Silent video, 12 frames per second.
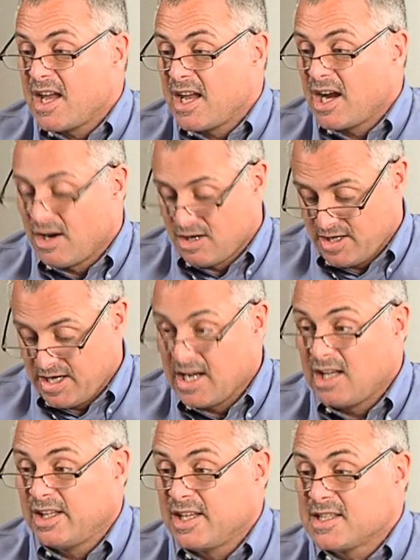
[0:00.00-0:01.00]
our A
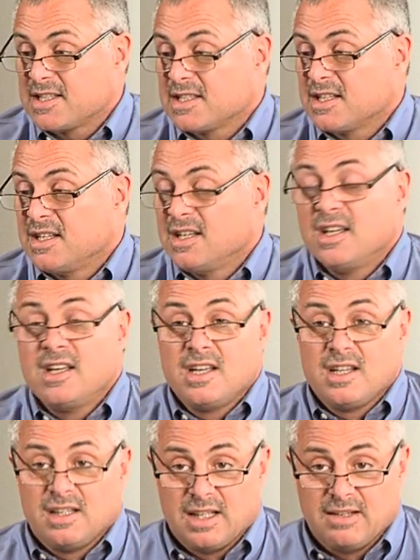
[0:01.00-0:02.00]
L S
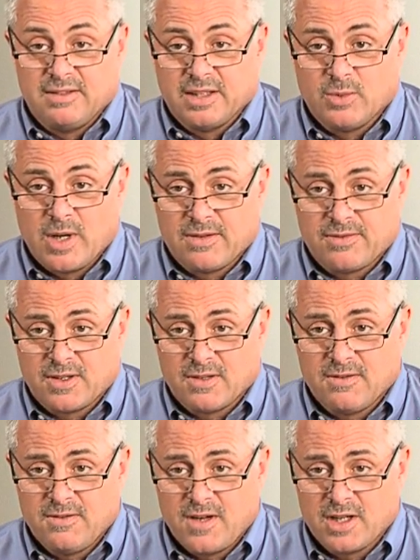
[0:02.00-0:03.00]
leveling wafer
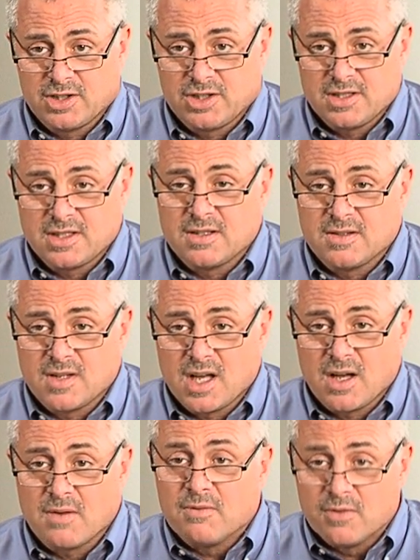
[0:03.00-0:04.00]
functions in
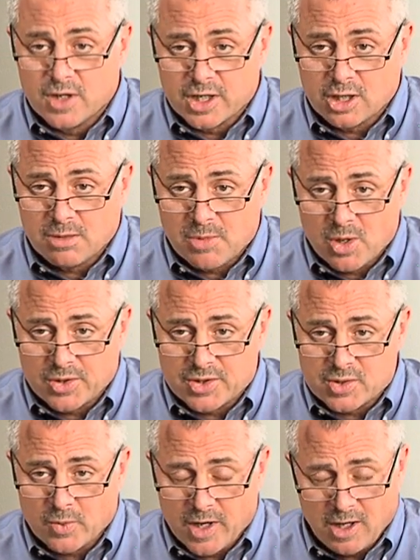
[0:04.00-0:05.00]
uh, vertical mode as
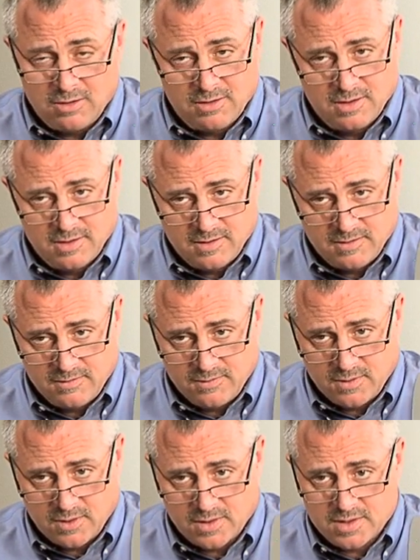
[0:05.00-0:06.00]
well
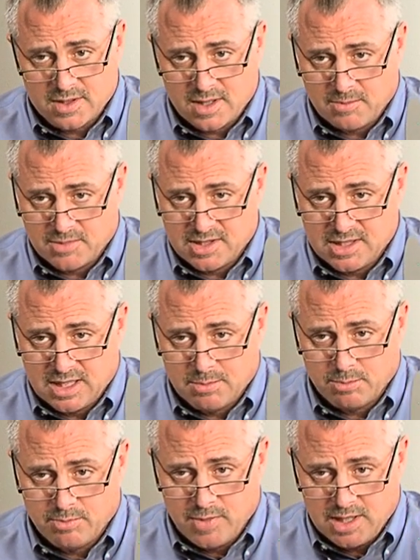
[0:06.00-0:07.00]
for some C M
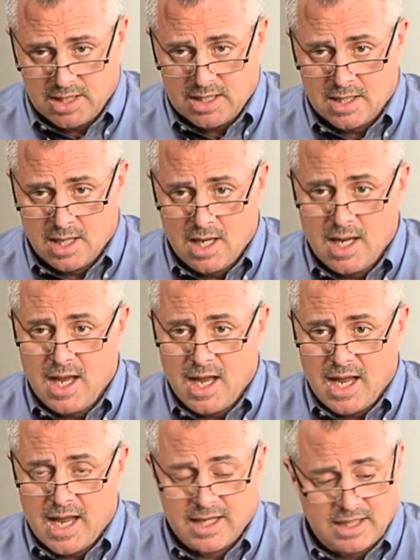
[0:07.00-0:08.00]
P
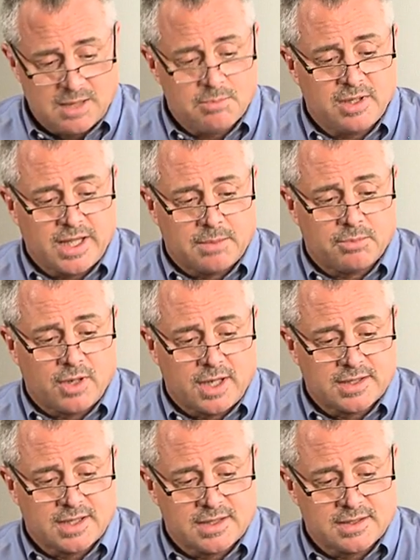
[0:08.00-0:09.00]
and implant
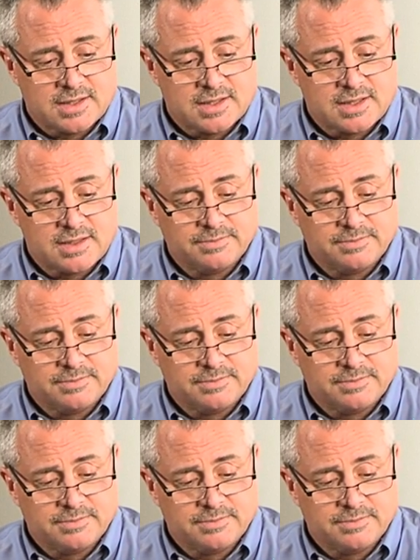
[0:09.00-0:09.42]
processes.